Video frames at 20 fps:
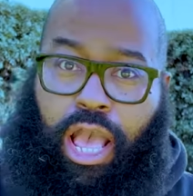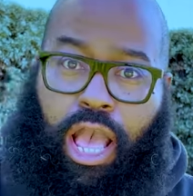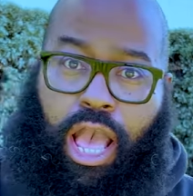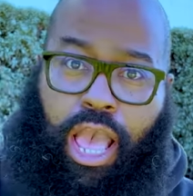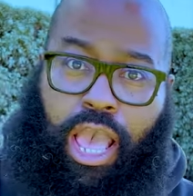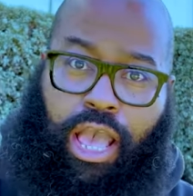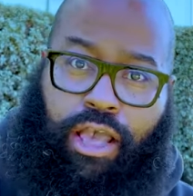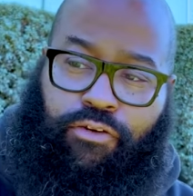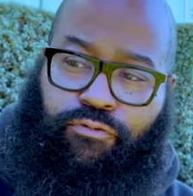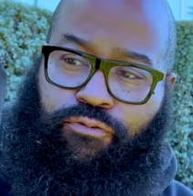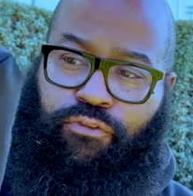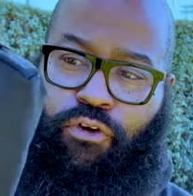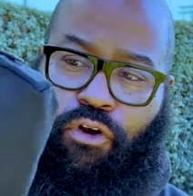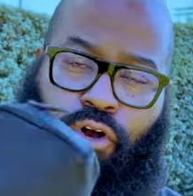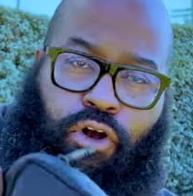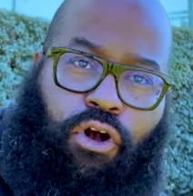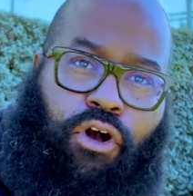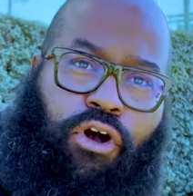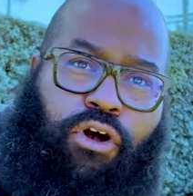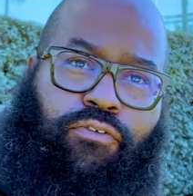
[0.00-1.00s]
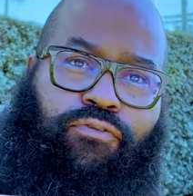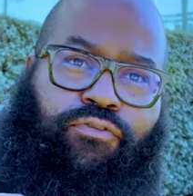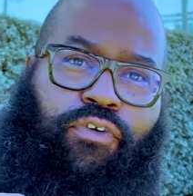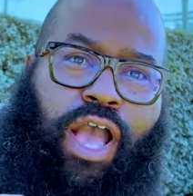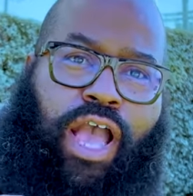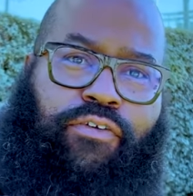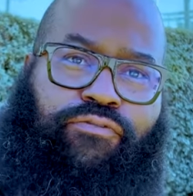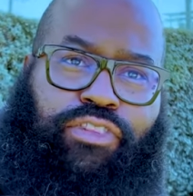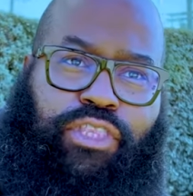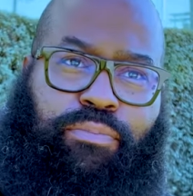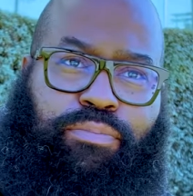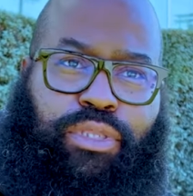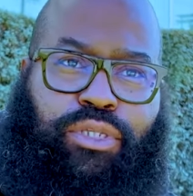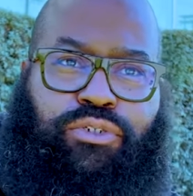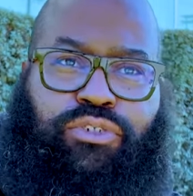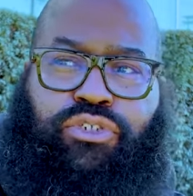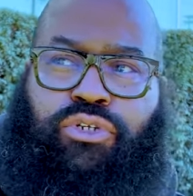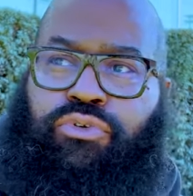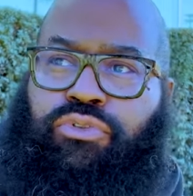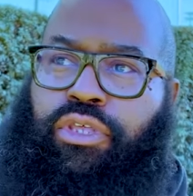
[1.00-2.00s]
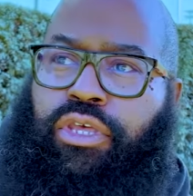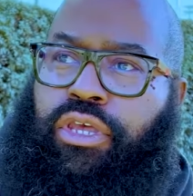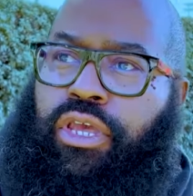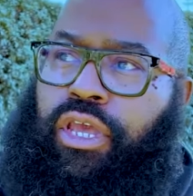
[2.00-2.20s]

I have all 5 of the Bluetooth